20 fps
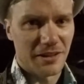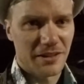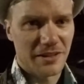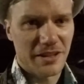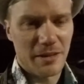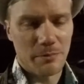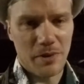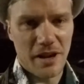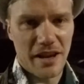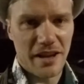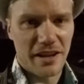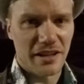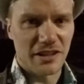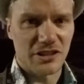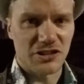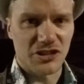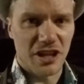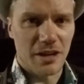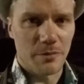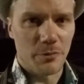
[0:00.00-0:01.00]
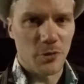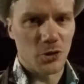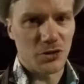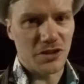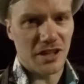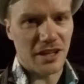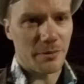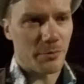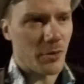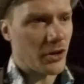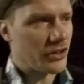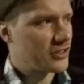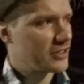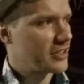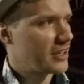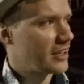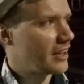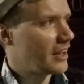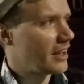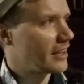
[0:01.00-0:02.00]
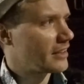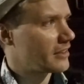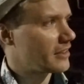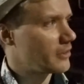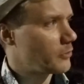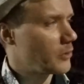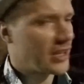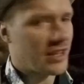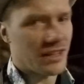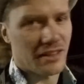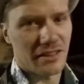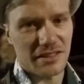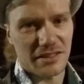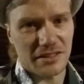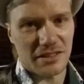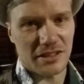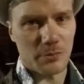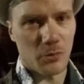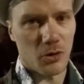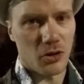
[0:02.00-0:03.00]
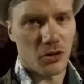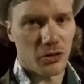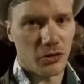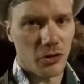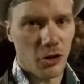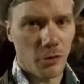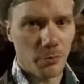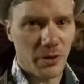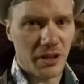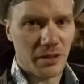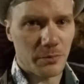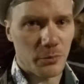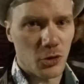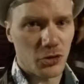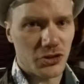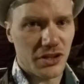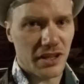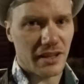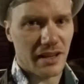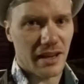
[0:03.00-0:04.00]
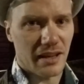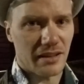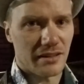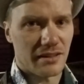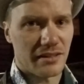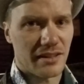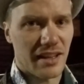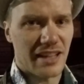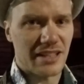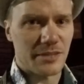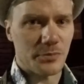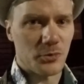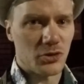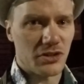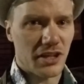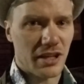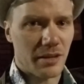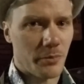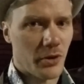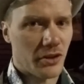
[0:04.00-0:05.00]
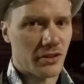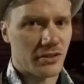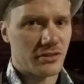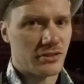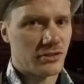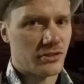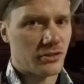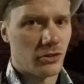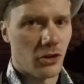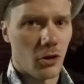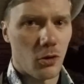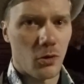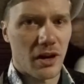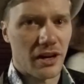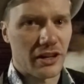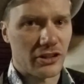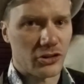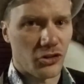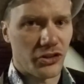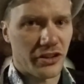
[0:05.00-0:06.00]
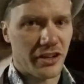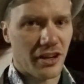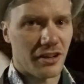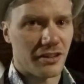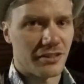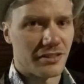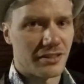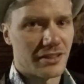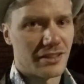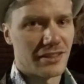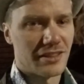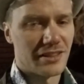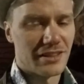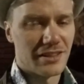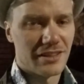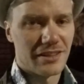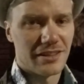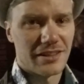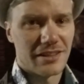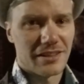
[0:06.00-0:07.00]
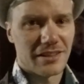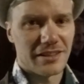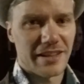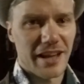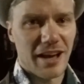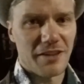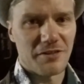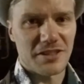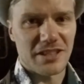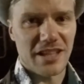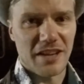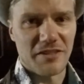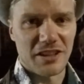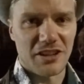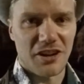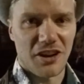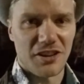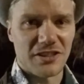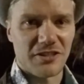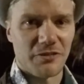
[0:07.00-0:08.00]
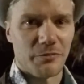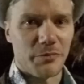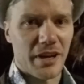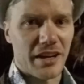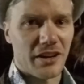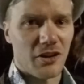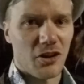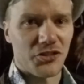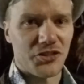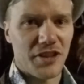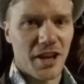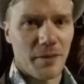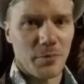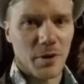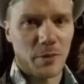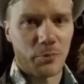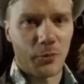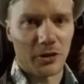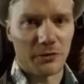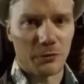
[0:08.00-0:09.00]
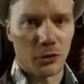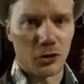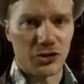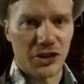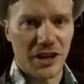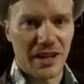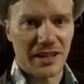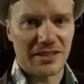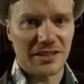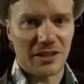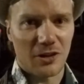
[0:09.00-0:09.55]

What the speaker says: they play chill music, but at the weekends more upbeat music and dance music, but no electronica. They have 7 kinds of beer on tap, but for drinks,